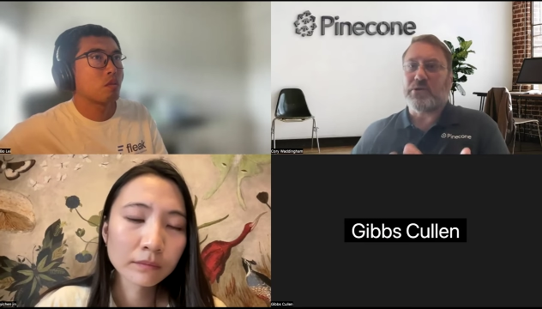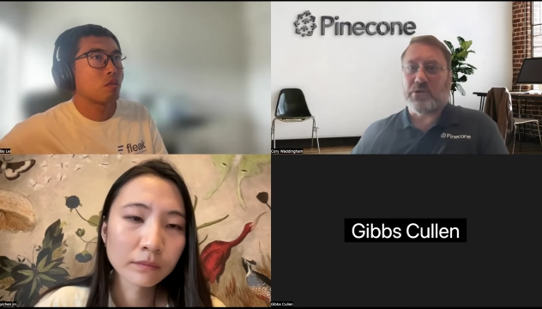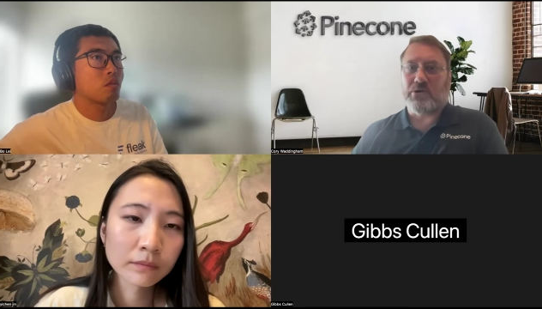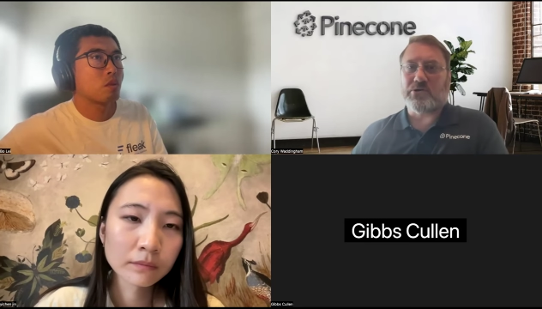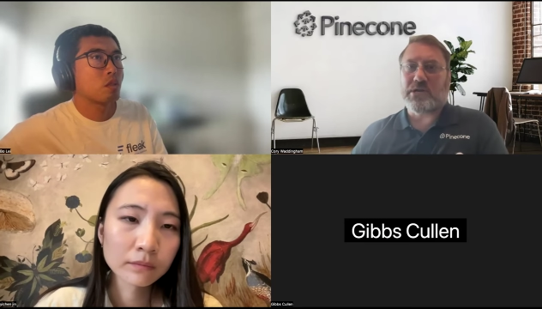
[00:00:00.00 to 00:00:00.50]

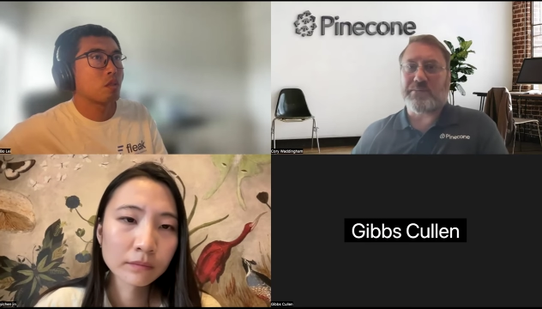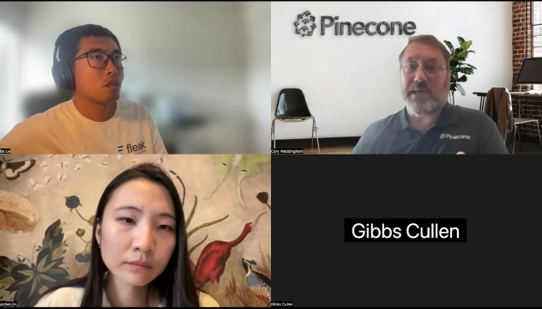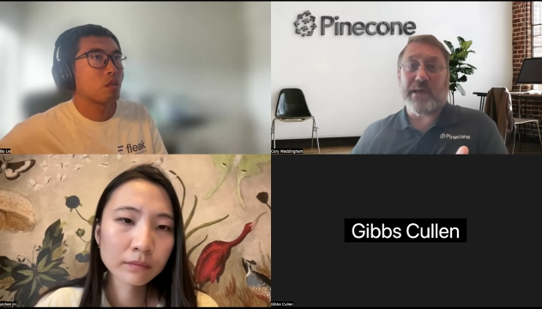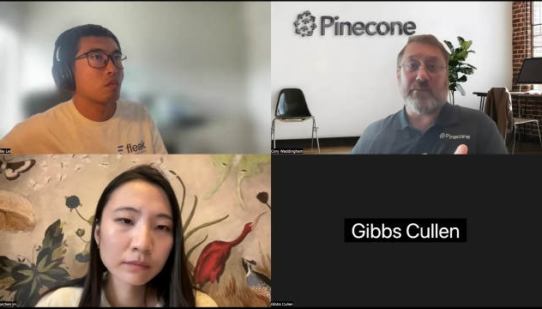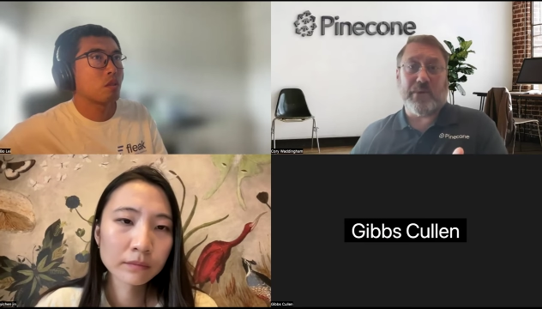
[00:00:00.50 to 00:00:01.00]
Speaker 1: the larger
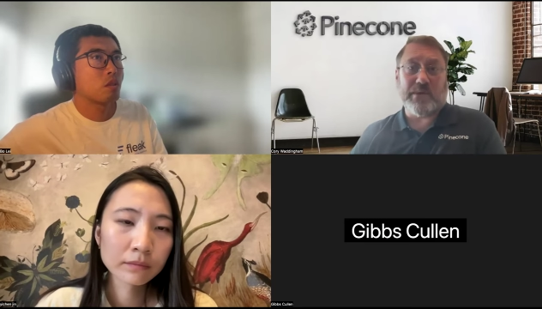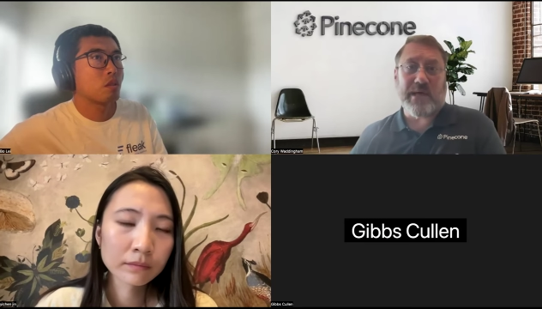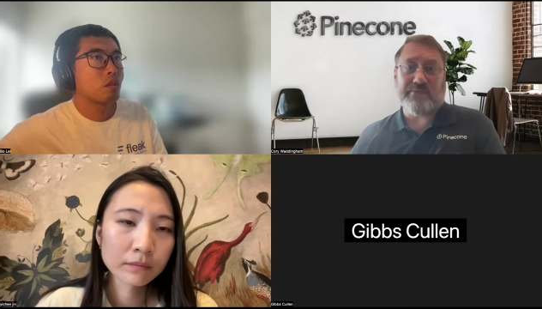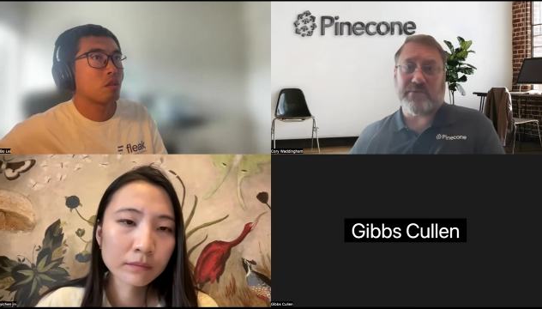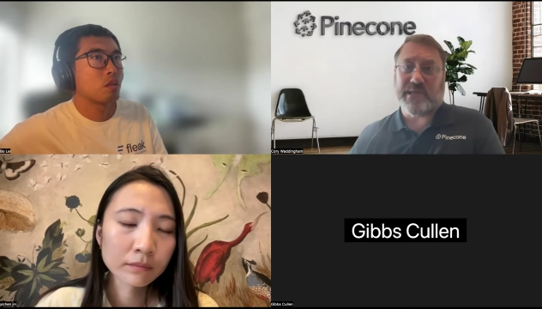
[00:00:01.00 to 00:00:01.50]
top K
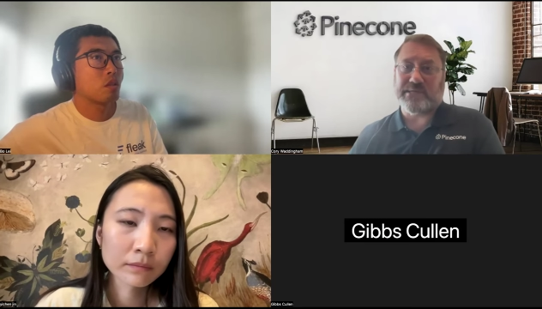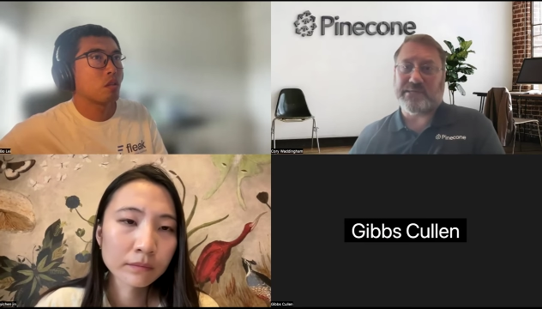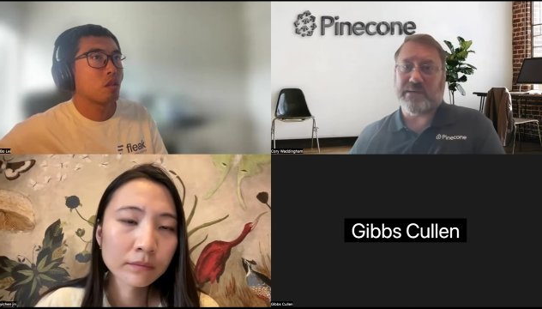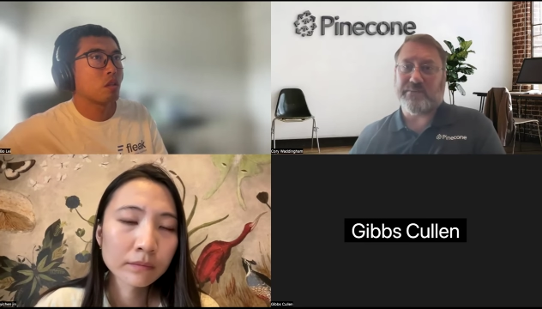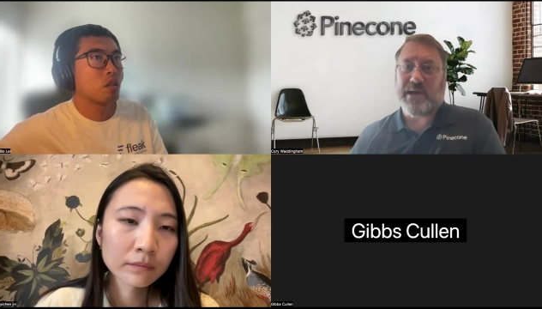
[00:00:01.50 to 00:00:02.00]
will have a
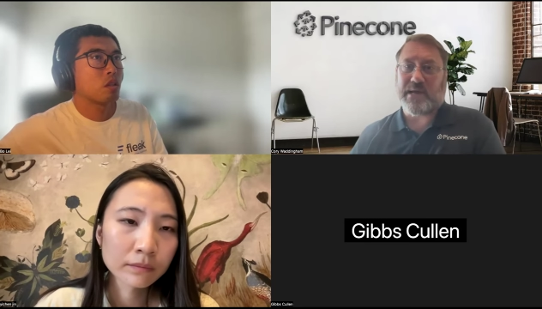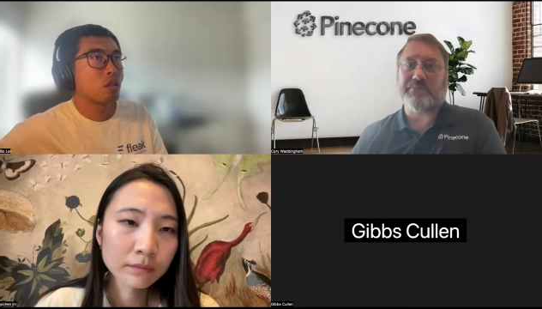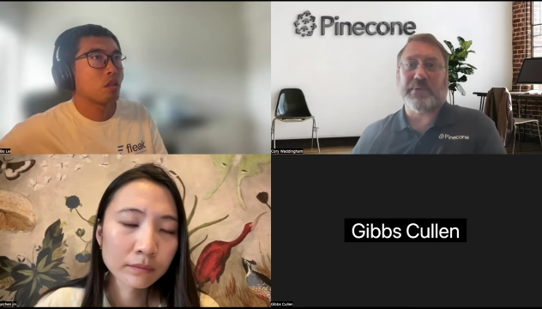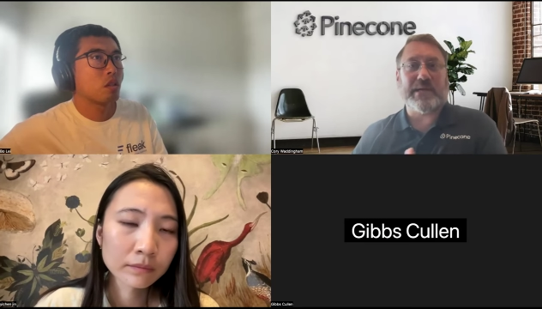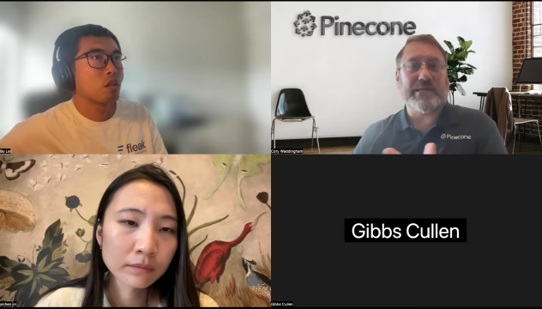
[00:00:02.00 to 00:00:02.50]
latency
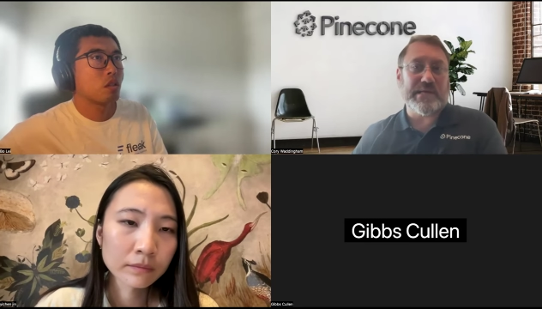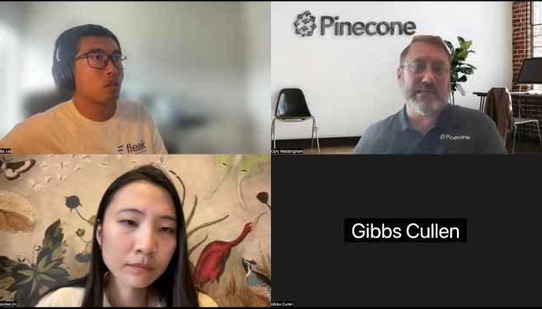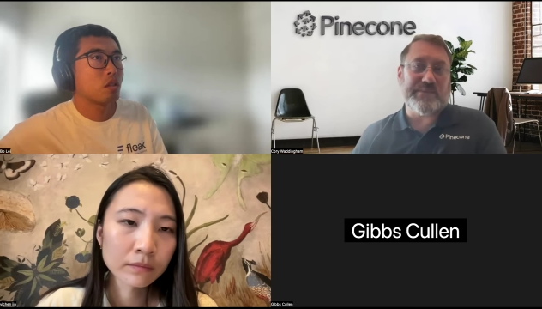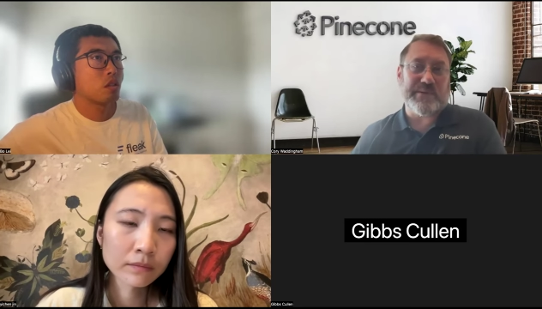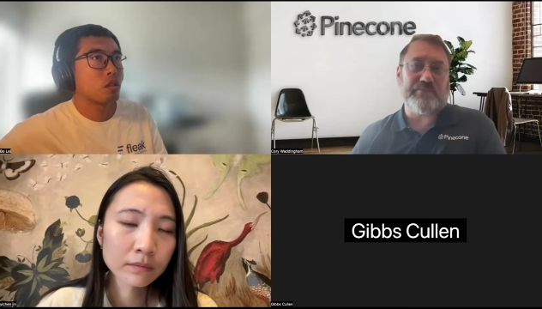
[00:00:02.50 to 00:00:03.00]
impact, but it
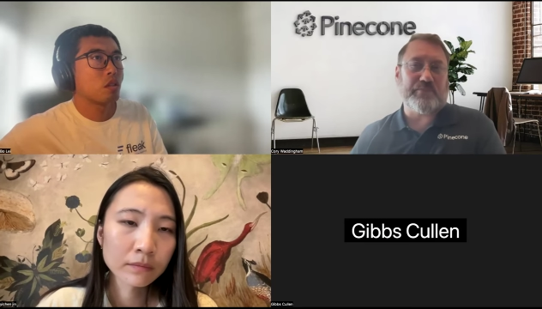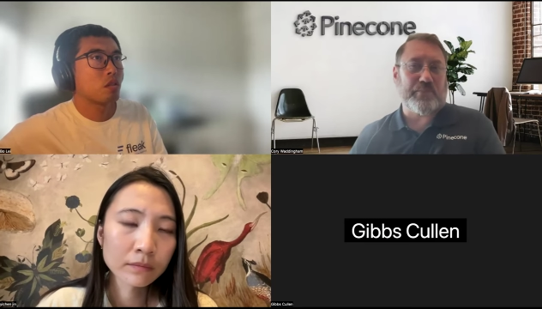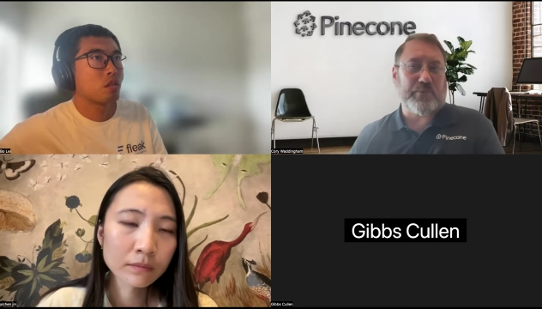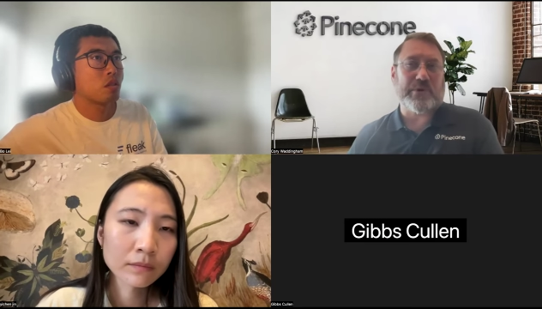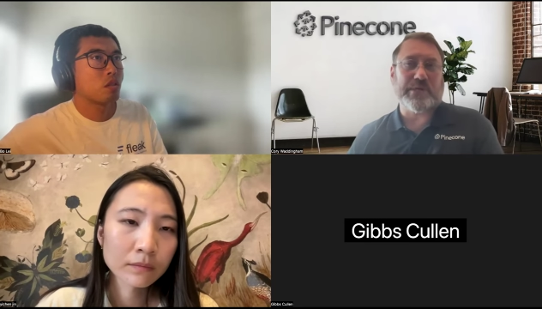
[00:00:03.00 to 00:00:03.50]
tends to be
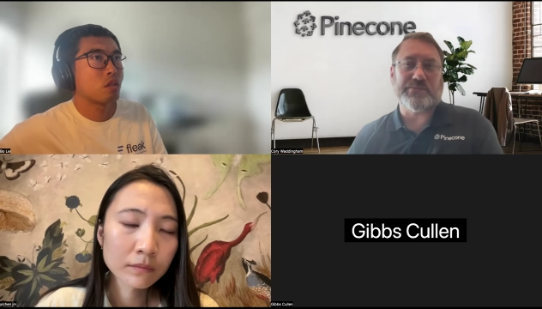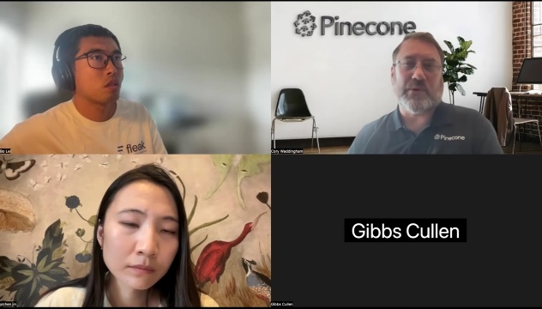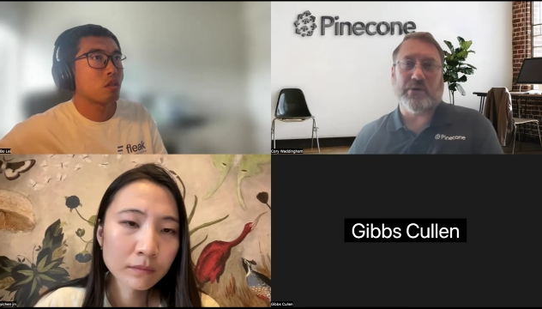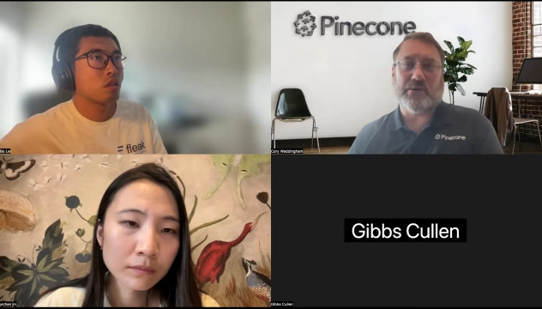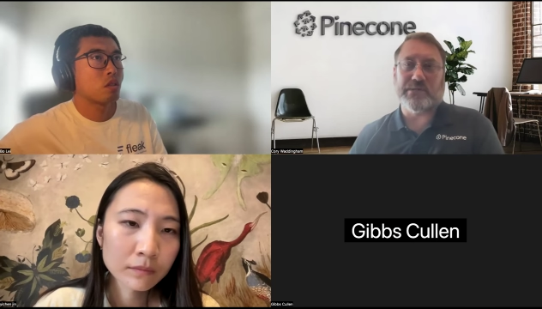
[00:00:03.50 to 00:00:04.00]
pretty
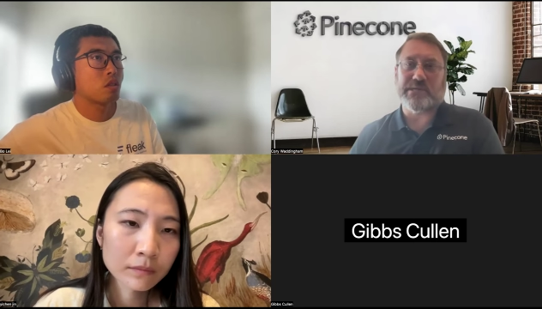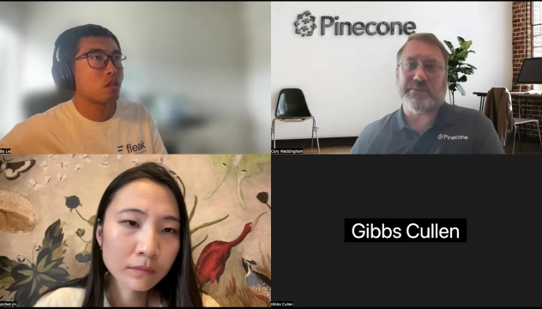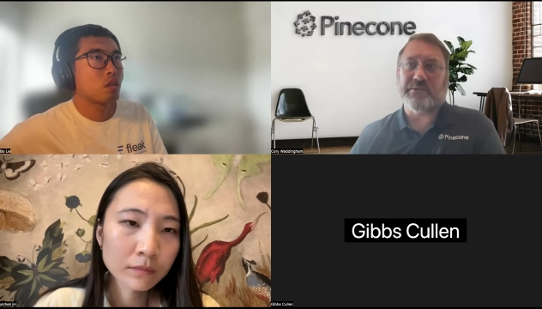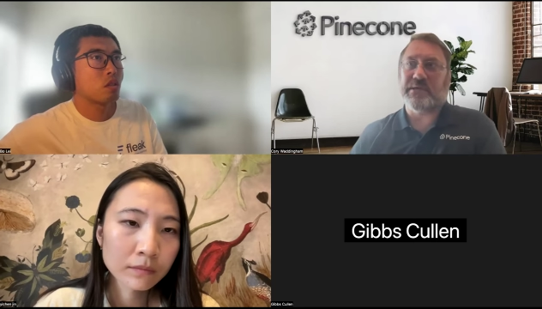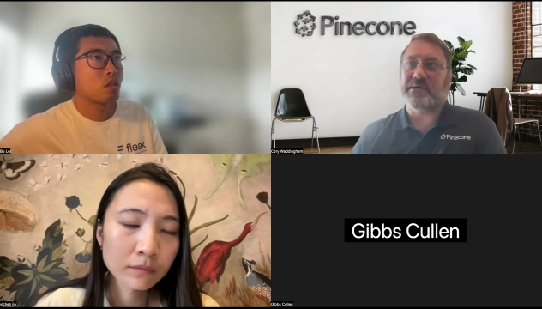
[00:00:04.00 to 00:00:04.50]
small in the
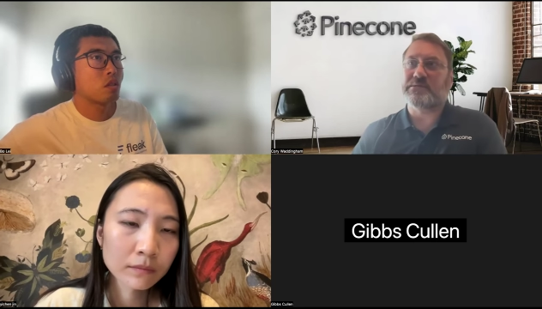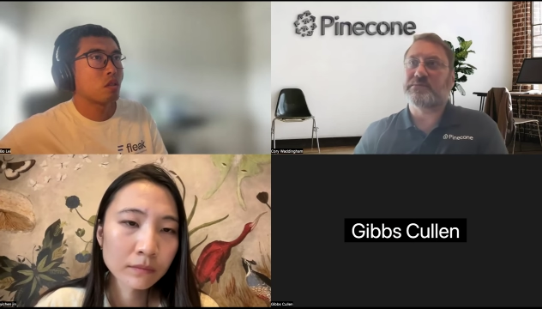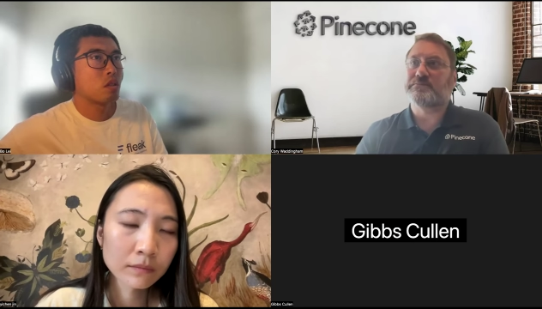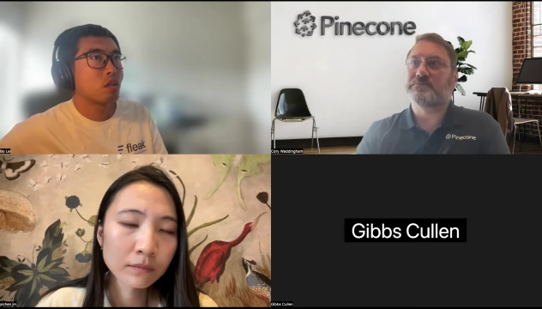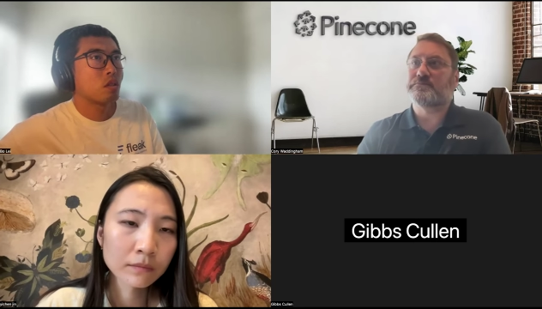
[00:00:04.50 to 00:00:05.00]
scheme of things.